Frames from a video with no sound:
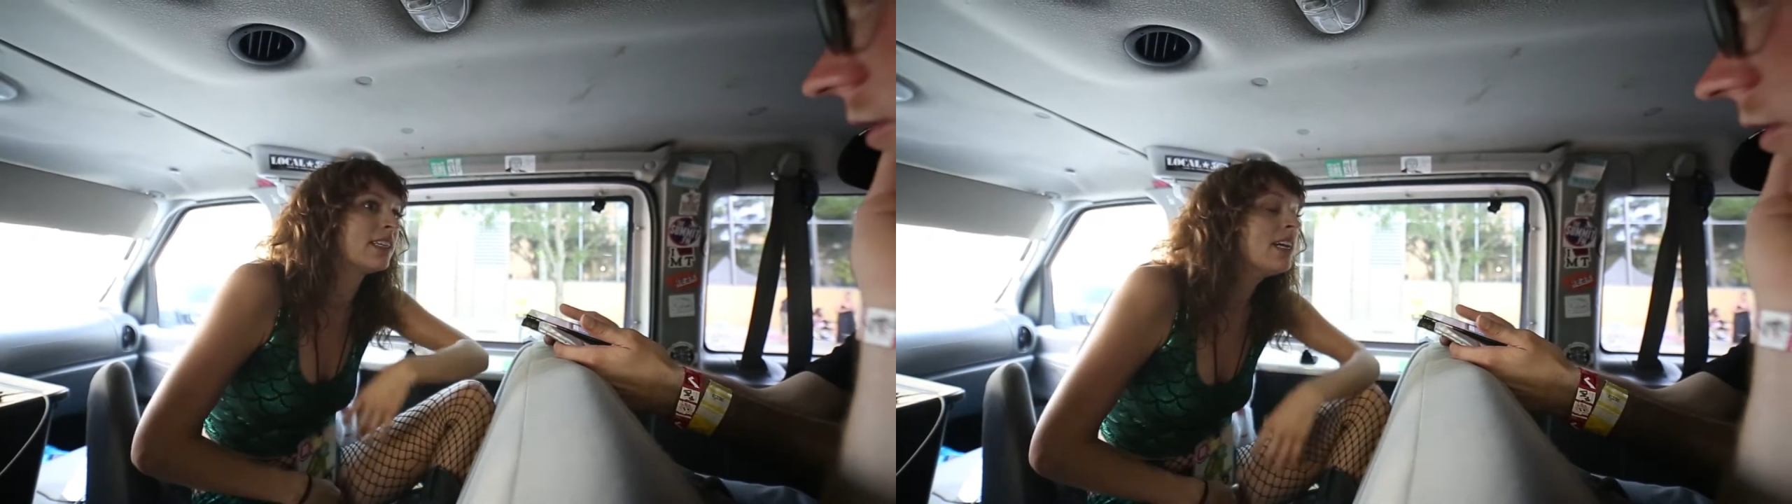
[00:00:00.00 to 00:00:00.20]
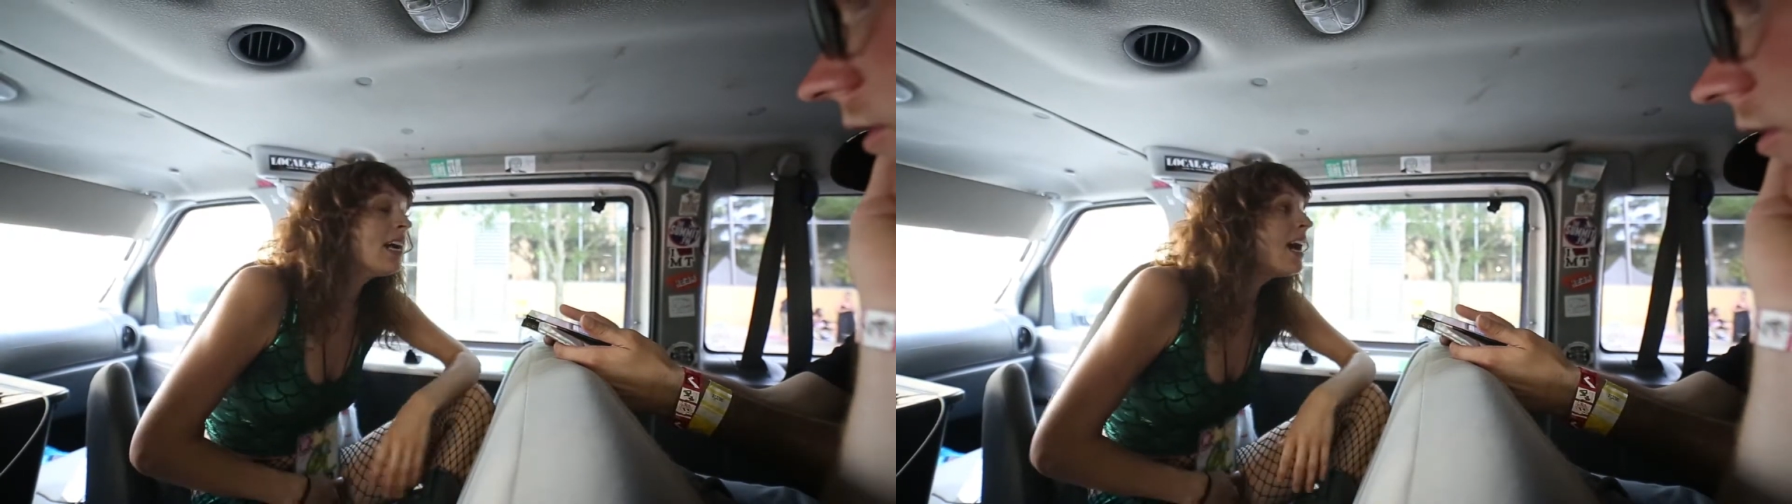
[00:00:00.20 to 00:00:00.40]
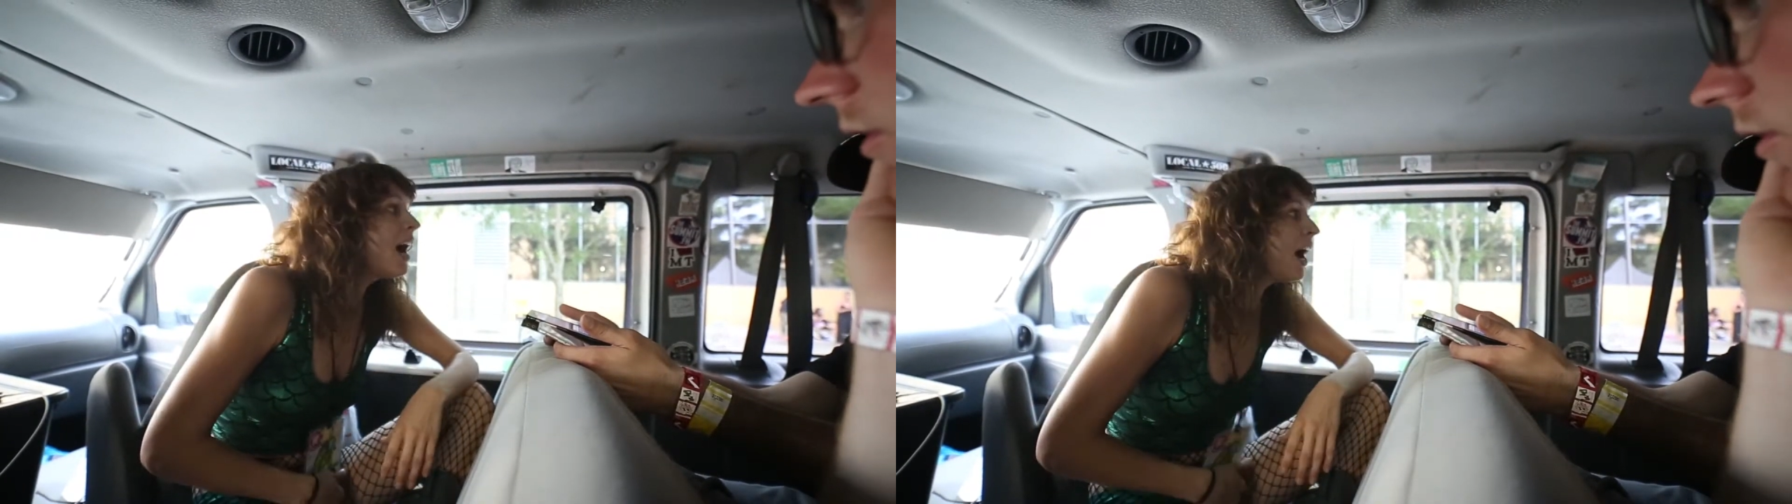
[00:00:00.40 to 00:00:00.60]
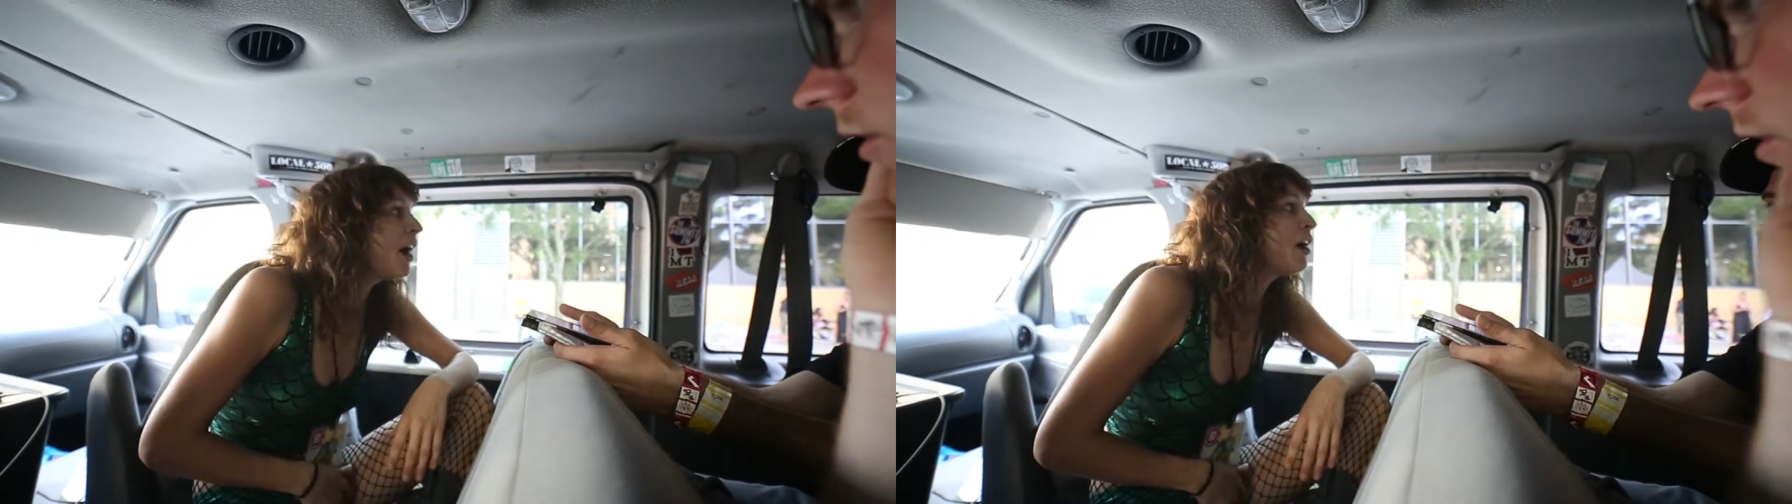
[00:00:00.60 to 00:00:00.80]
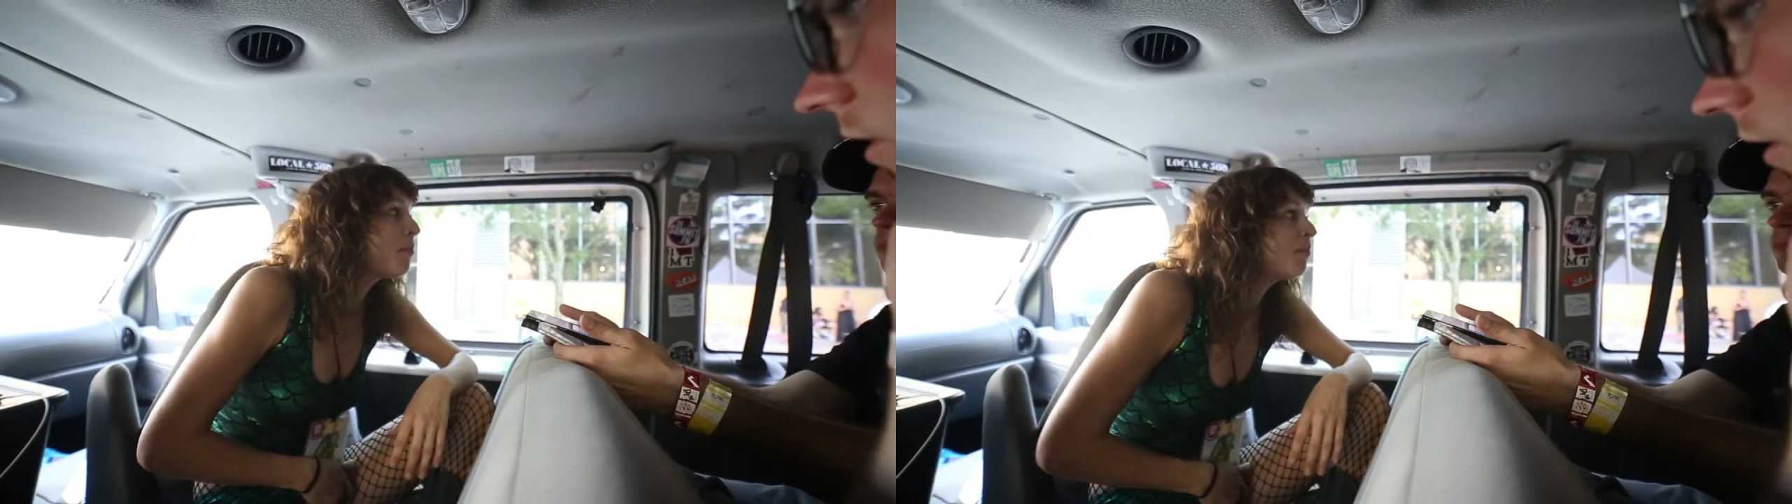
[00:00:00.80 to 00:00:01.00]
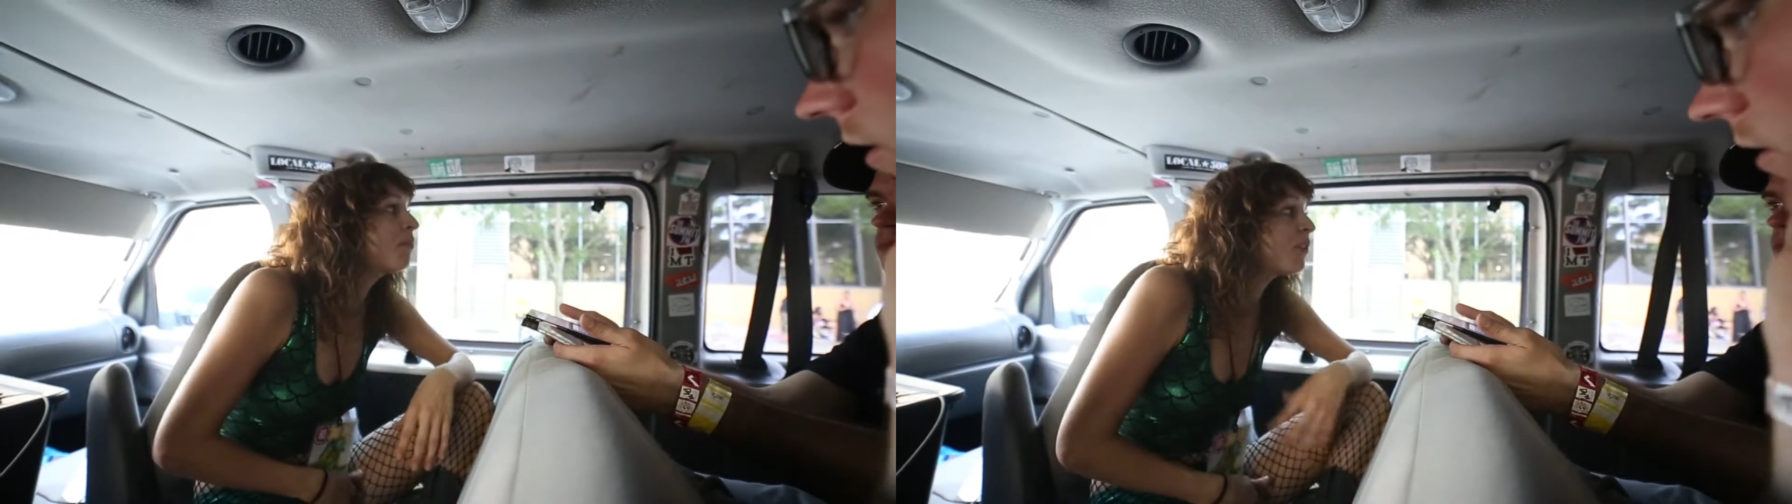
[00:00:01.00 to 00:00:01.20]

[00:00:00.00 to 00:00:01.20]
And,